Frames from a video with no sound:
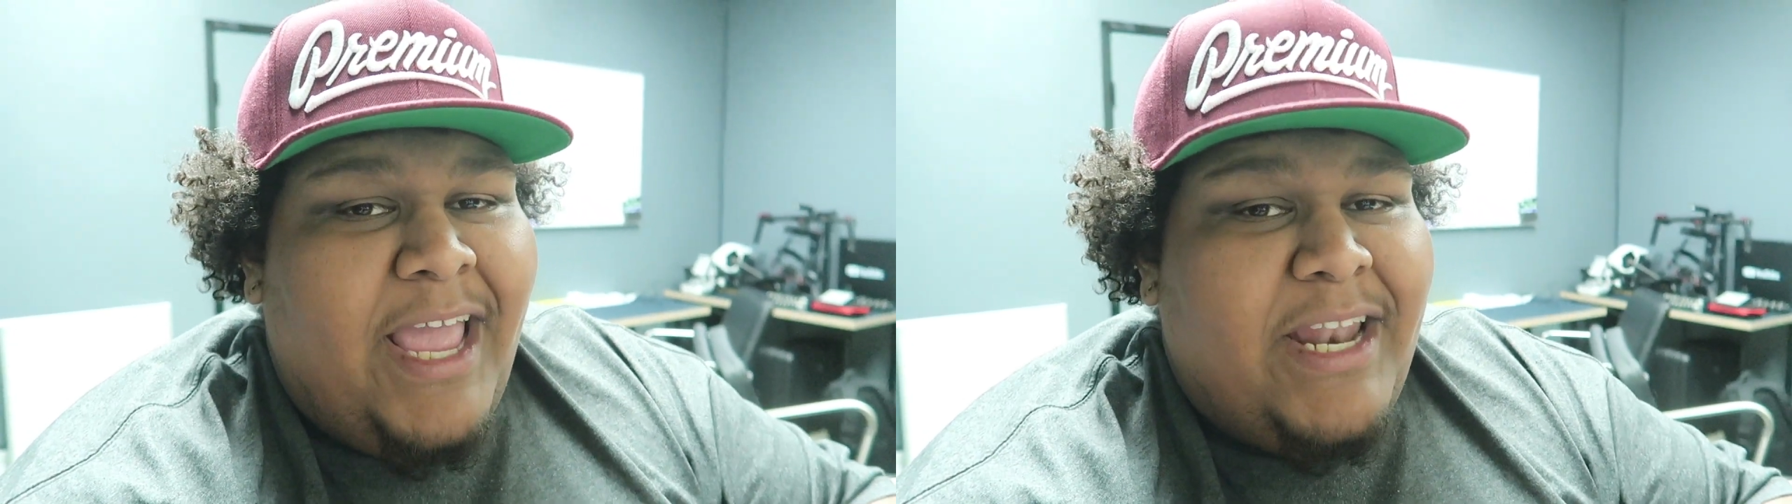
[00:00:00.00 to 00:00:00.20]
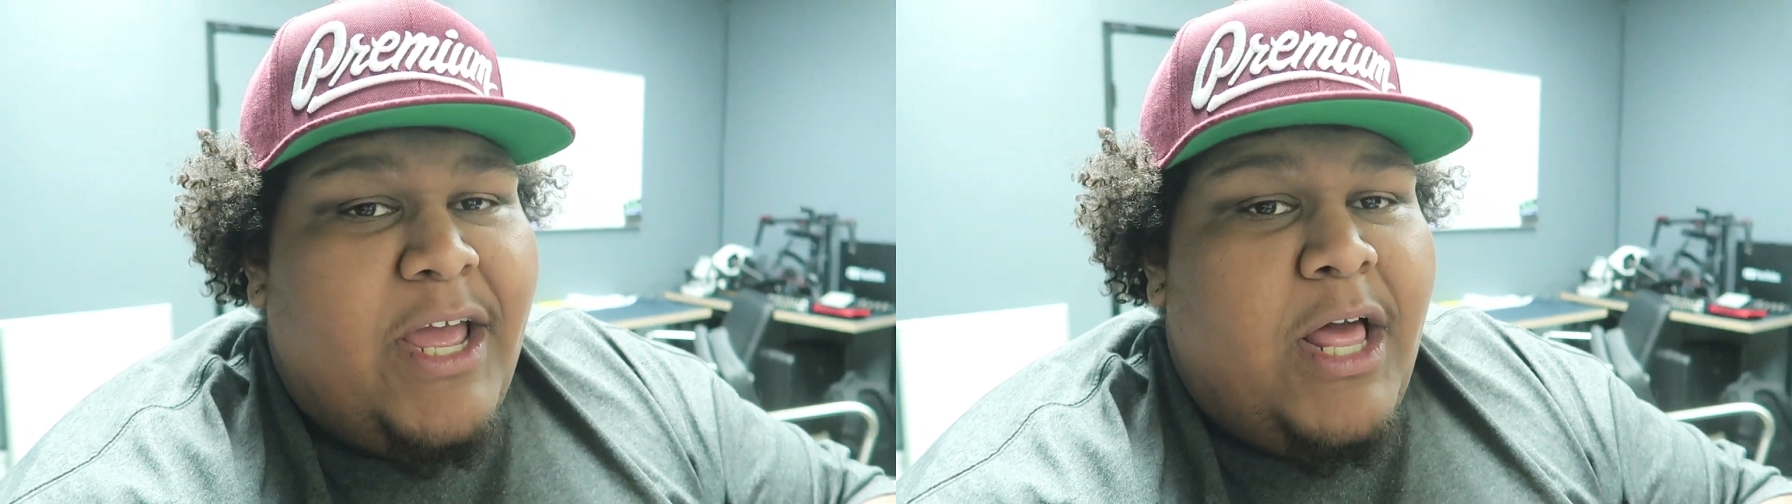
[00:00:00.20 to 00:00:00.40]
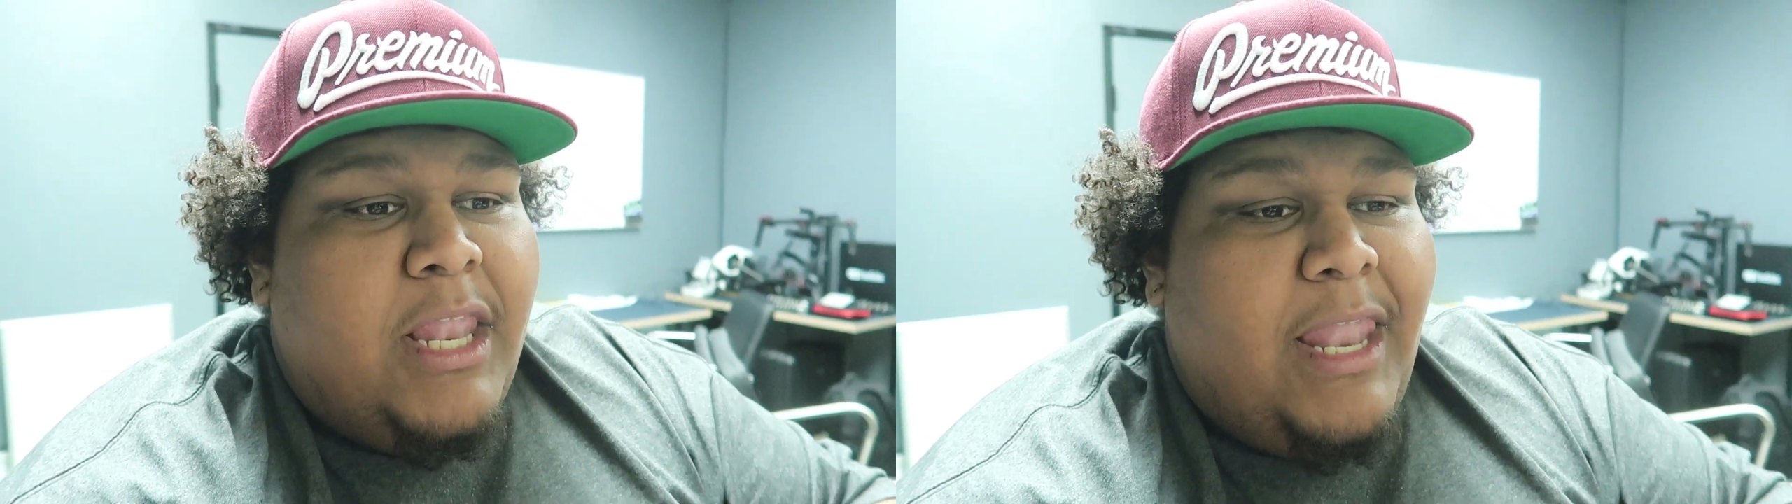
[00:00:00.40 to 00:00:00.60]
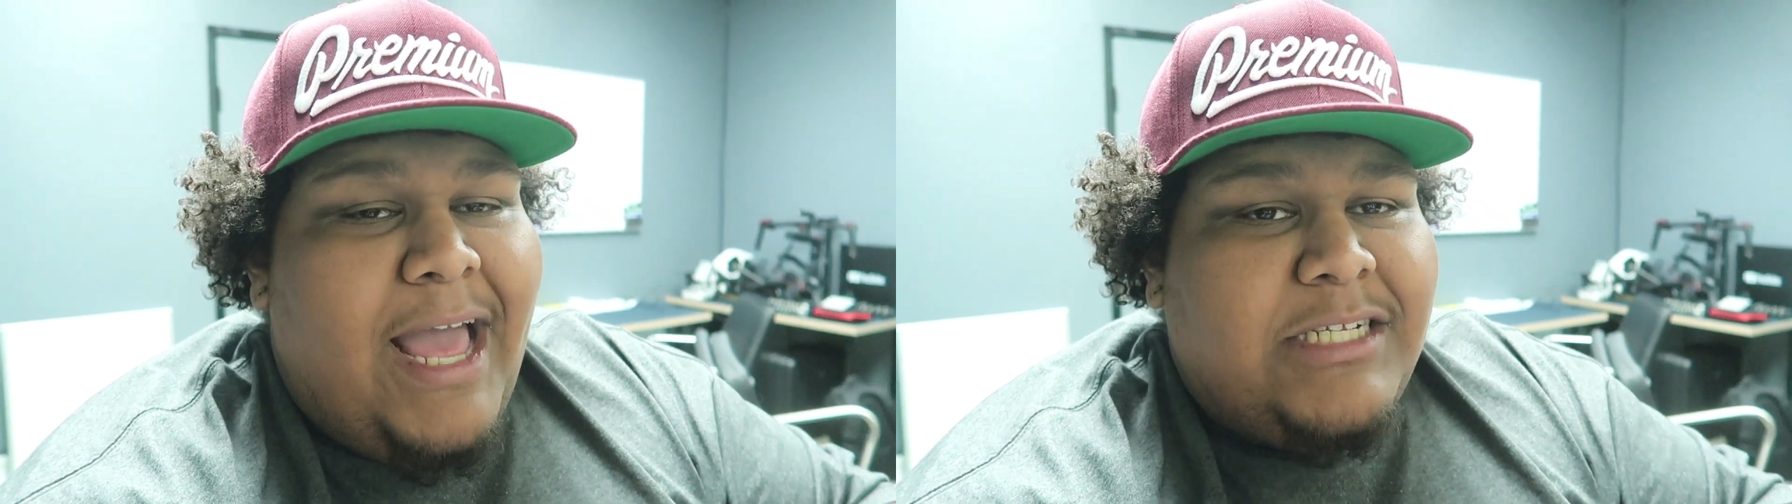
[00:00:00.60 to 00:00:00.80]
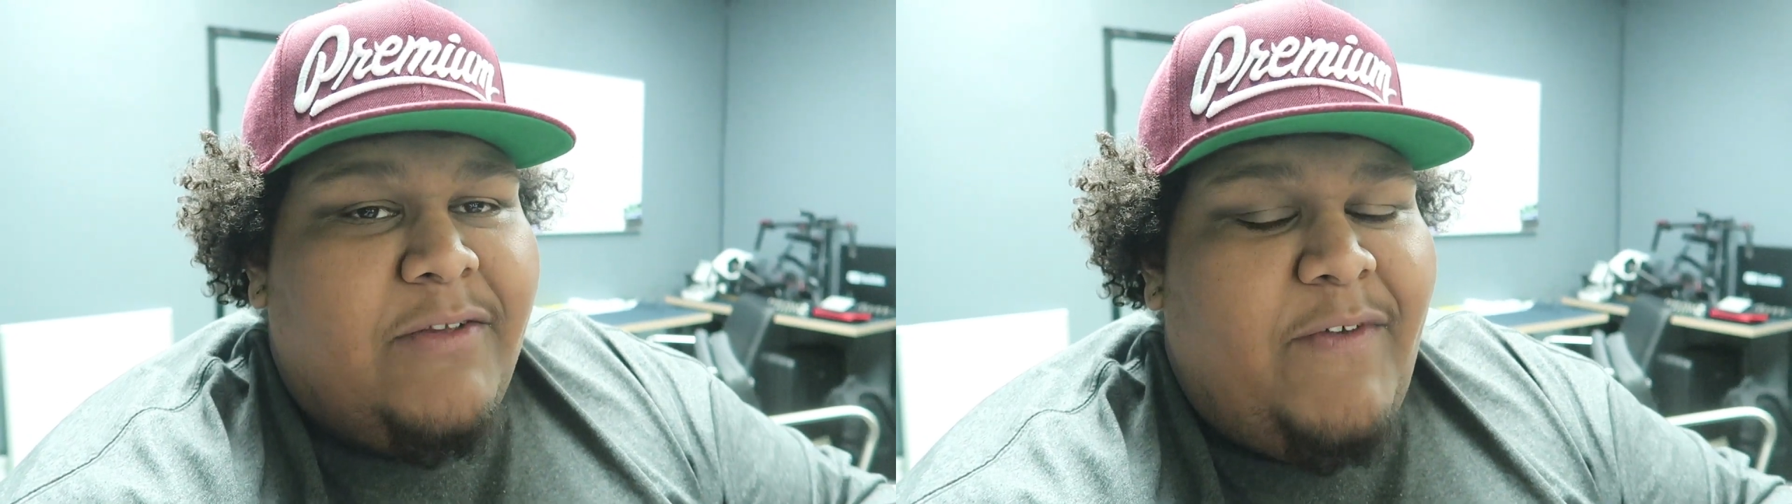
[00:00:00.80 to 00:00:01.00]
And
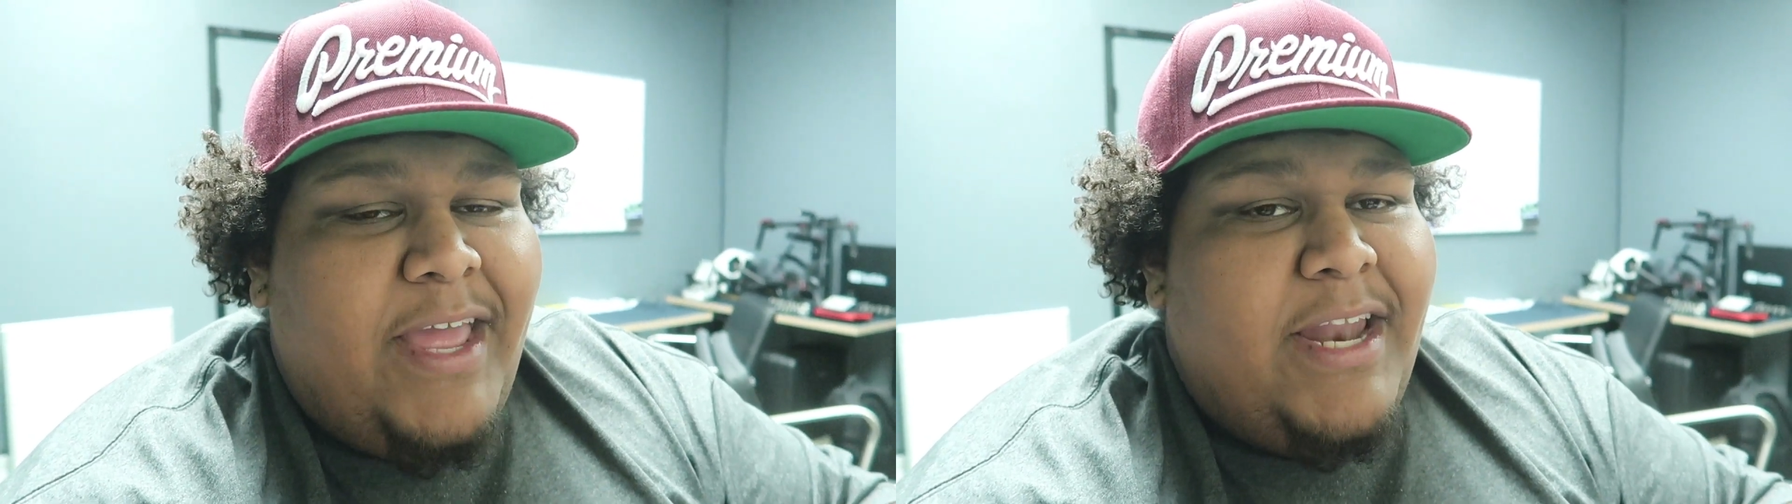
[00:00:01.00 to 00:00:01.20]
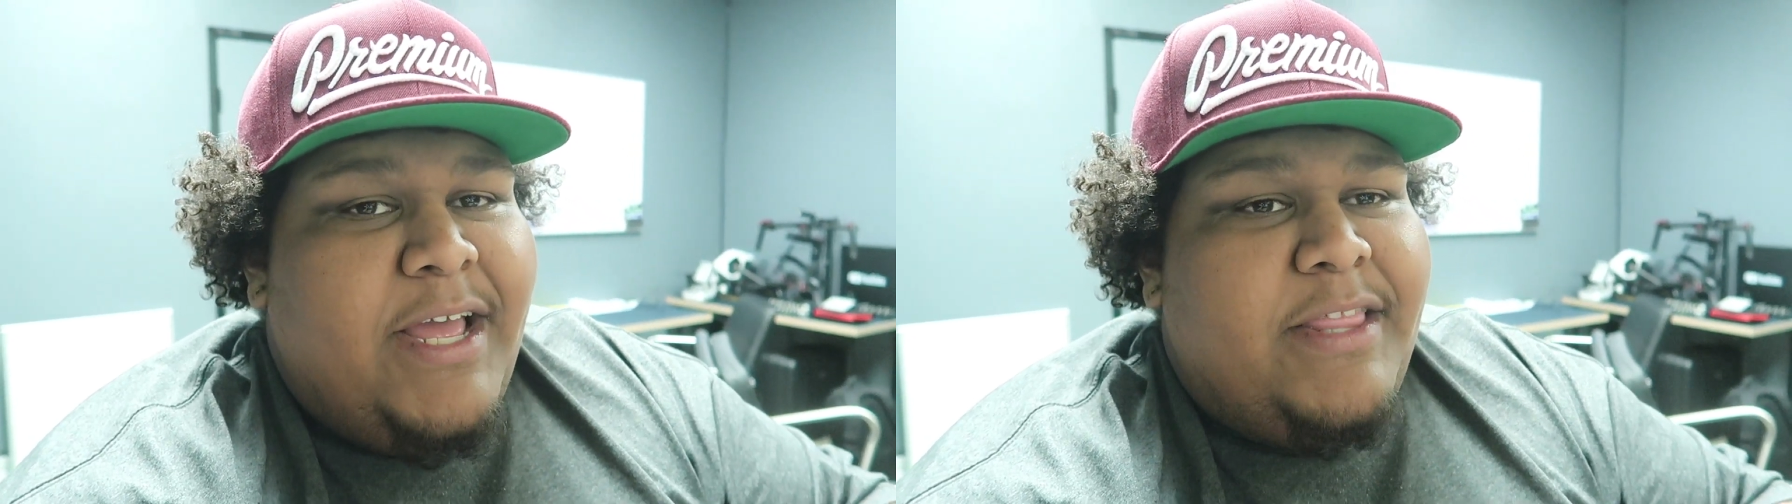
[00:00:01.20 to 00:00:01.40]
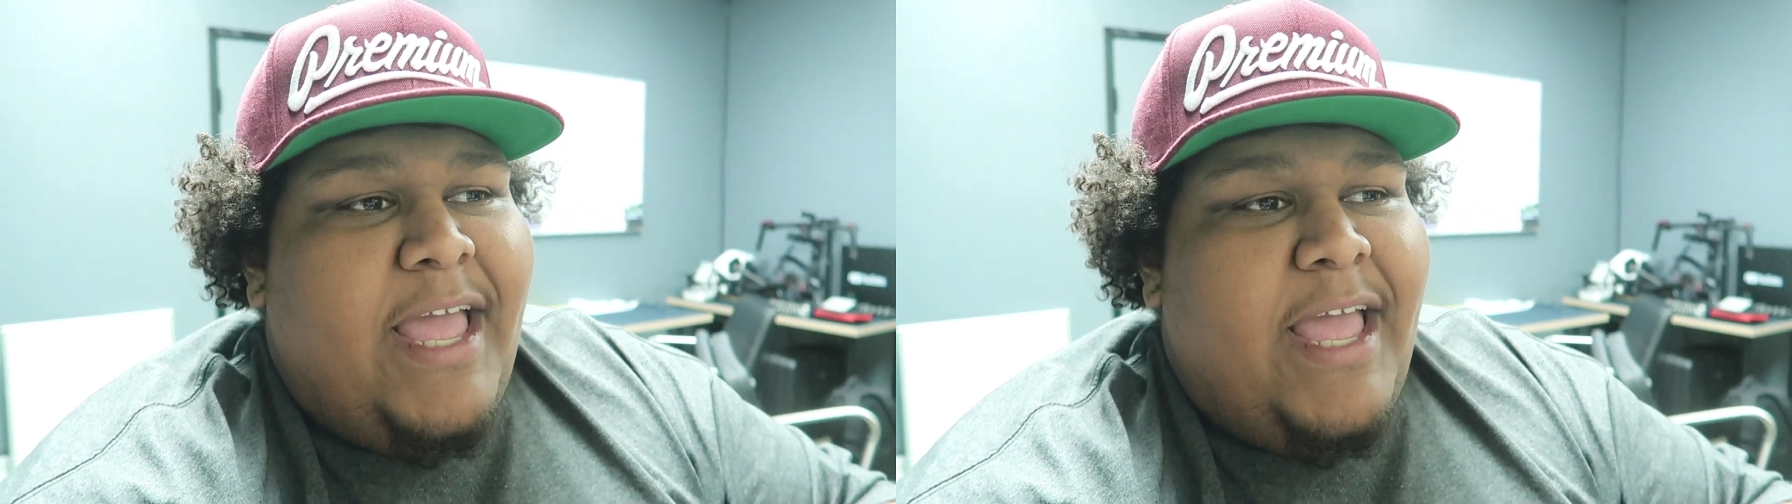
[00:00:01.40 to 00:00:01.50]
last event,